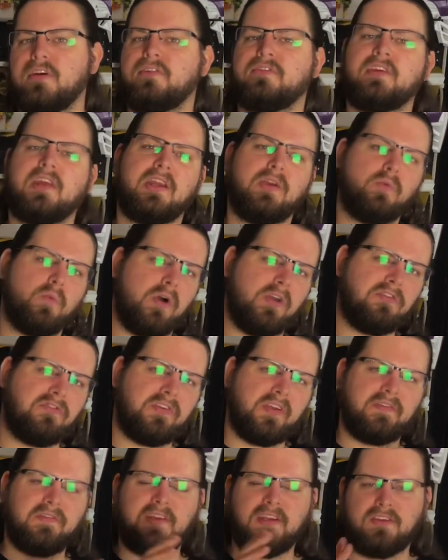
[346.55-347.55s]
I was getting
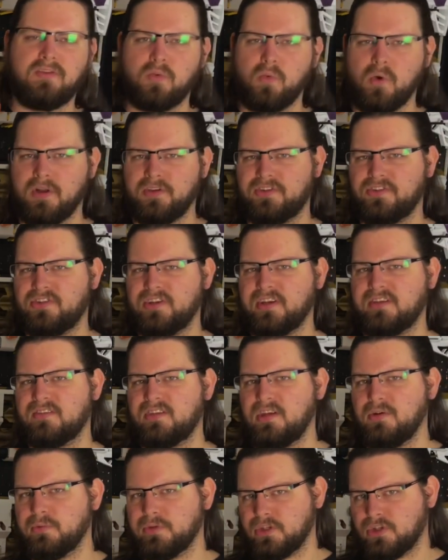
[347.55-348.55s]
150 to
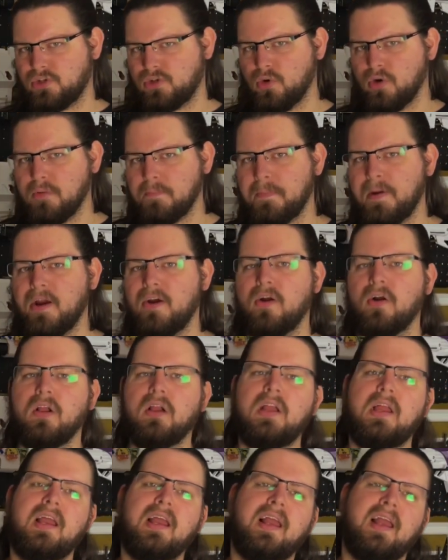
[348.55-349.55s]
160 with the short
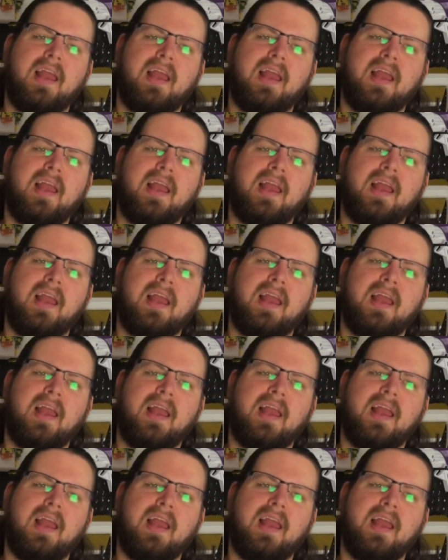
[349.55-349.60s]
barrel